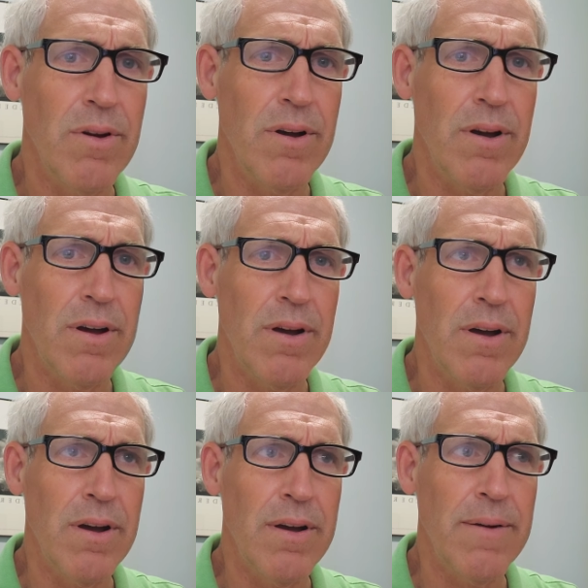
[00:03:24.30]

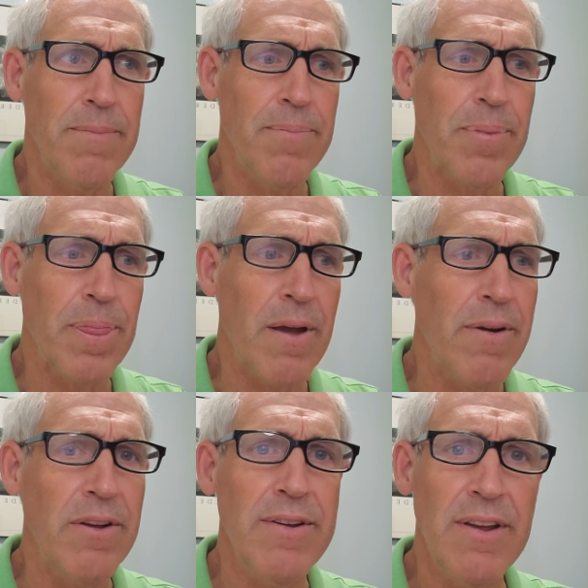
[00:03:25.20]
All
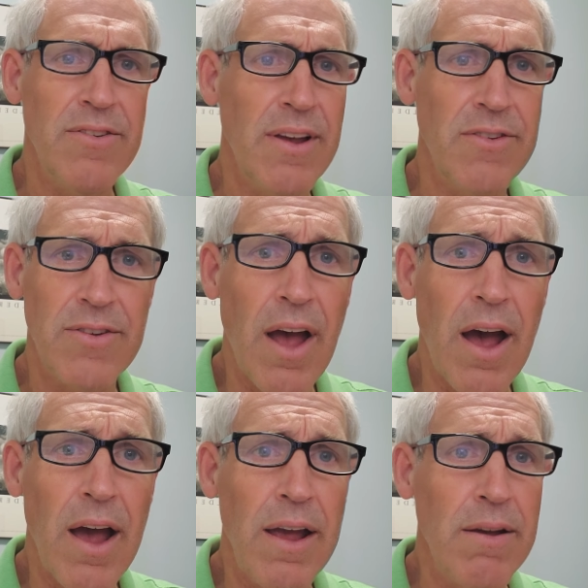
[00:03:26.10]
right, your TSH is
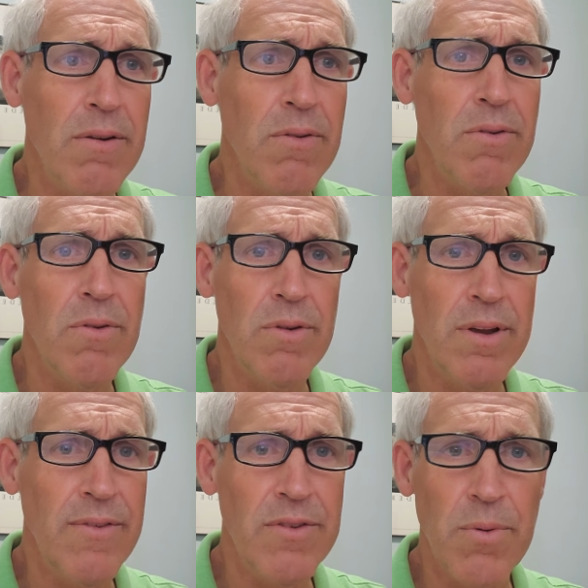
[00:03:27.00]
high.
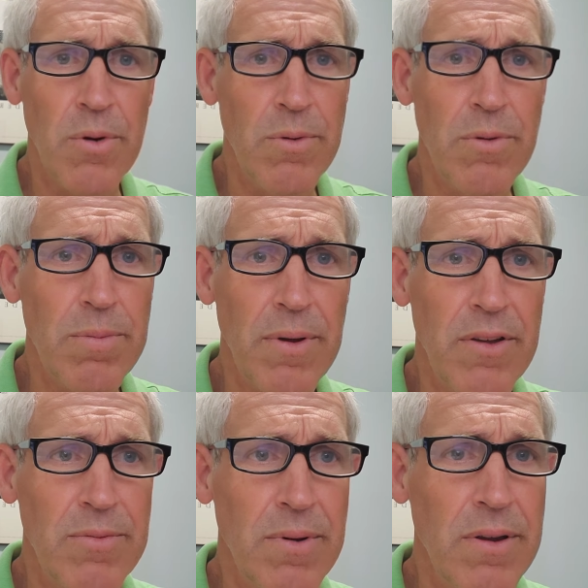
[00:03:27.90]
Give you some hormone
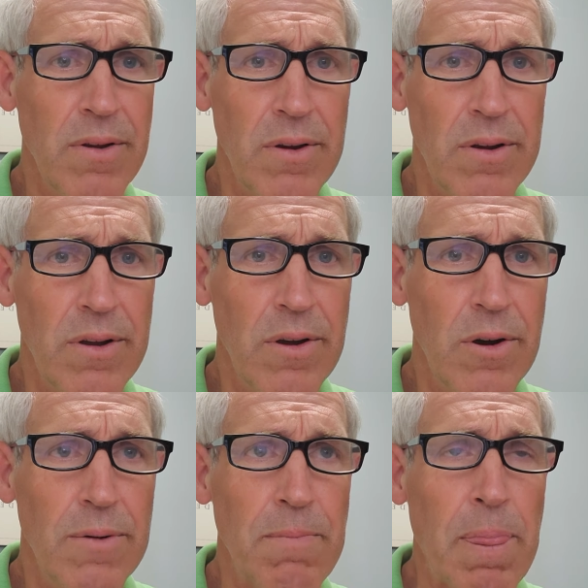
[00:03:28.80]
replacement. You're good to
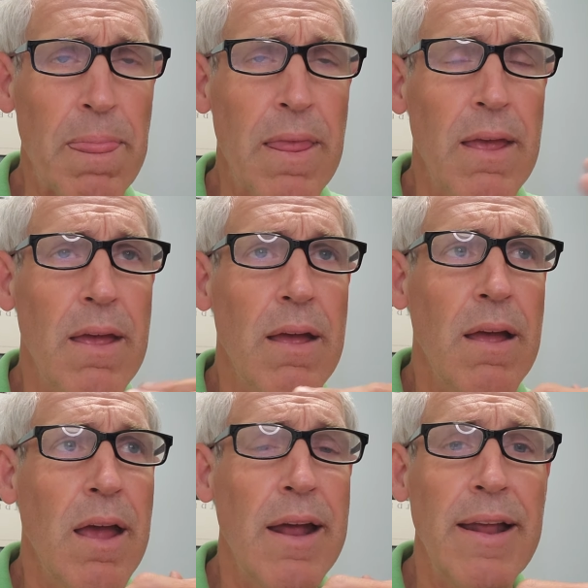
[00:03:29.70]
go.
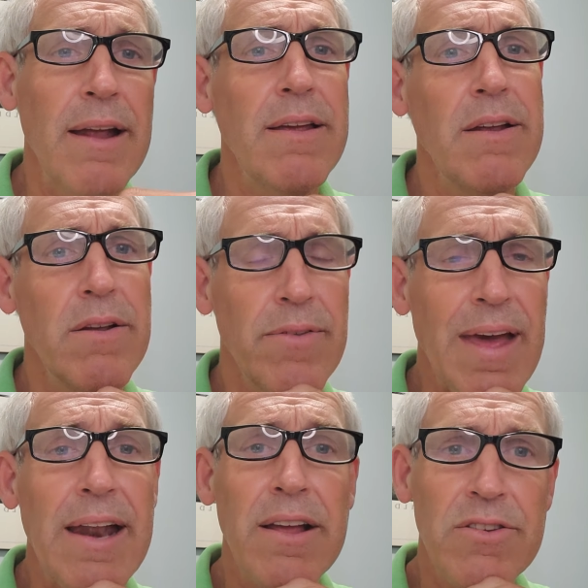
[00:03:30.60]
And
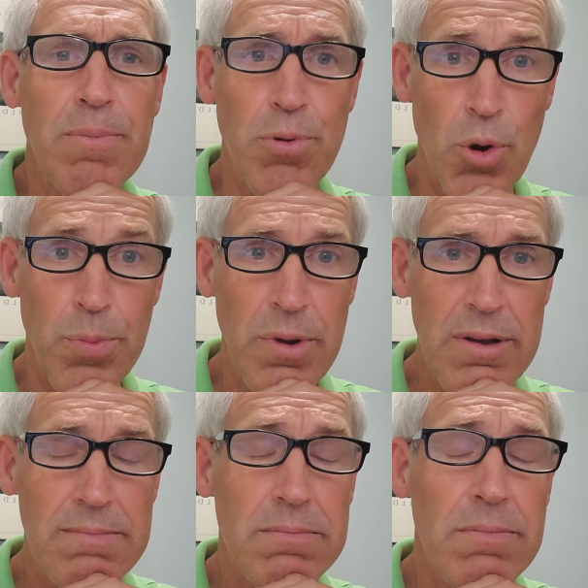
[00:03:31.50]
that is
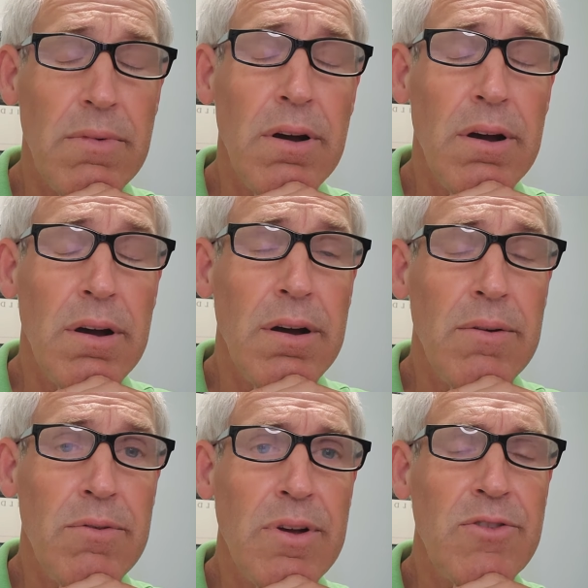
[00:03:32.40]
appropriate
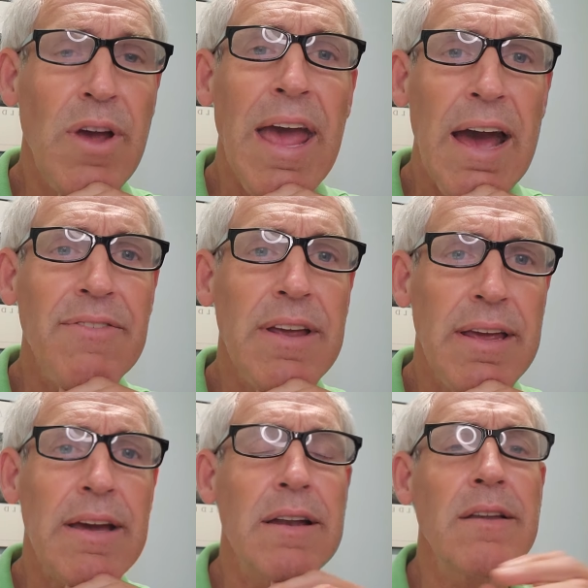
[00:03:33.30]
because you have to
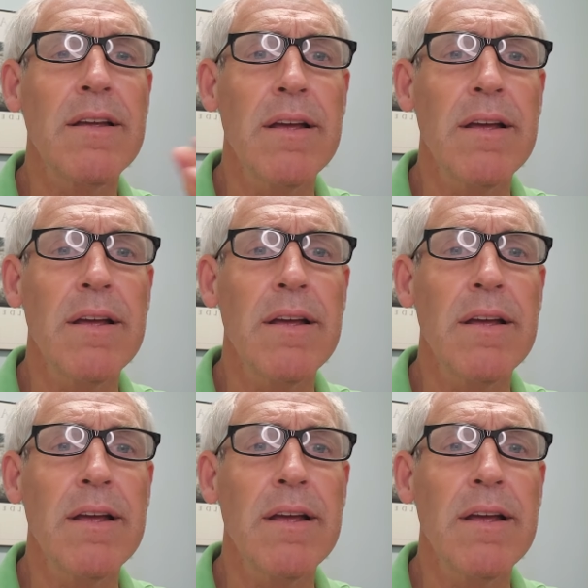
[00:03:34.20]
get.